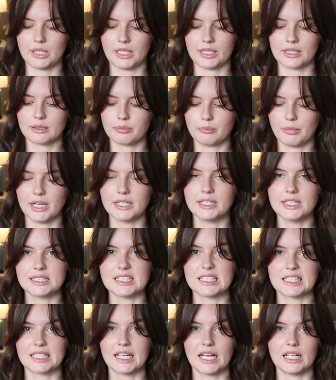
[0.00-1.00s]
Like, my
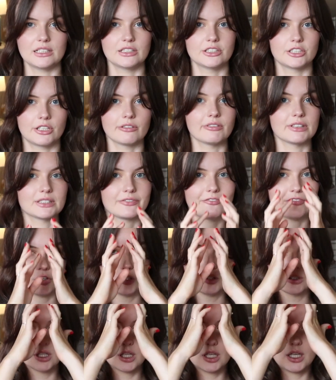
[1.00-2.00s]
knitting calendar is
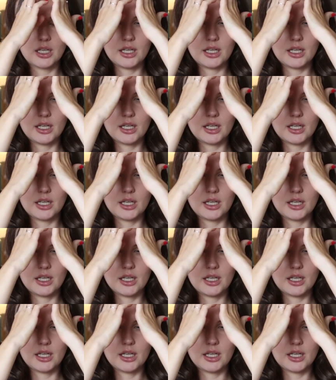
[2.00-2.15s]
full.